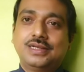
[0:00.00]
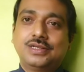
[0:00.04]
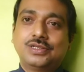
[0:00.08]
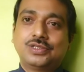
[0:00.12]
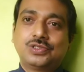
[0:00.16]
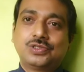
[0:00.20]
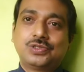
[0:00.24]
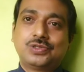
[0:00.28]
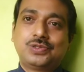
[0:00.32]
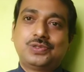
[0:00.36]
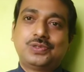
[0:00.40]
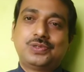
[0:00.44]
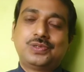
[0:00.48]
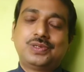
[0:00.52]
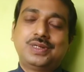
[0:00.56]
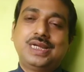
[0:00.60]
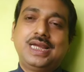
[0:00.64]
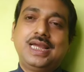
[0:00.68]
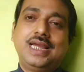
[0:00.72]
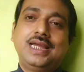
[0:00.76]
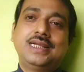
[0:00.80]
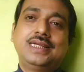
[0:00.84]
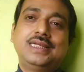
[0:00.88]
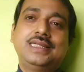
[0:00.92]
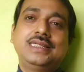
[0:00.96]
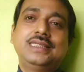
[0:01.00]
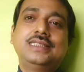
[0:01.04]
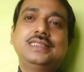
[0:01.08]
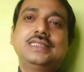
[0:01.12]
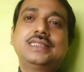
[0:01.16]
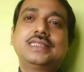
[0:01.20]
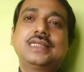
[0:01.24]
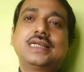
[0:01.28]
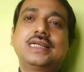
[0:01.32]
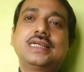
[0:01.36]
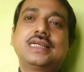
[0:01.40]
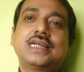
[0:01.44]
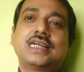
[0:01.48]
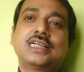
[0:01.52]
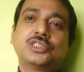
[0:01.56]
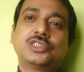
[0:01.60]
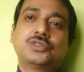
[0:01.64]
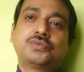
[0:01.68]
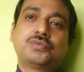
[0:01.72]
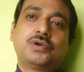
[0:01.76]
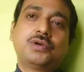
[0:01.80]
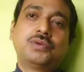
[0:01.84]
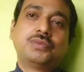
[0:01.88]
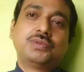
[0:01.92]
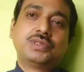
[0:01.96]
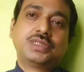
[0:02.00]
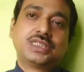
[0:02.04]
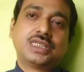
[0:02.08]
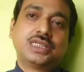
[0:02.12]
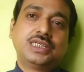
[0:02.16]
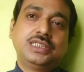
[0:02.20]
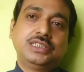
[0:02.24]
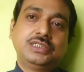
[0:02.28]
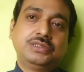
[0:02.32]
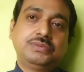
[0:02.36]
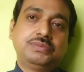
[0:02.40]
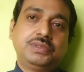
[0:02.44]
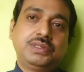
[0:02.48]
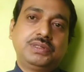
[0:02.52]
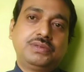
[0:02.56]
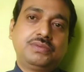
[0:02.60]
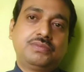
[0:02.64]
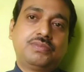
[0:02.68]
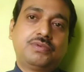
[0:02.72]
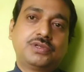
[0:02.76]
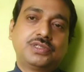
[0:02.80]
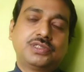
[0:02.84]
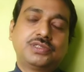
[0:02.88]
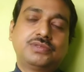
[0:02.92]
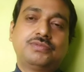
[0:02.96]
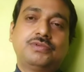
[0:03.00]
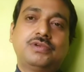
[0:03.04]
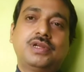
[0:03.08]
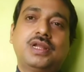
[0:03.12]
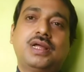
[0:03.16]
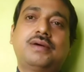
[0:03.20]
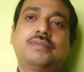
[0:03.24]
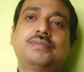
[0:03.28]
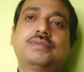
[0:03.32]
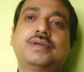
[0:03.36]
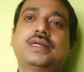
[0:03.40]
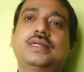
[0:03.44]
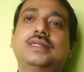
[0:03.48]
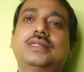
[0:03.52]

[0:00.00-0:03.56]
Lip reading: So a digital transformation is being possible after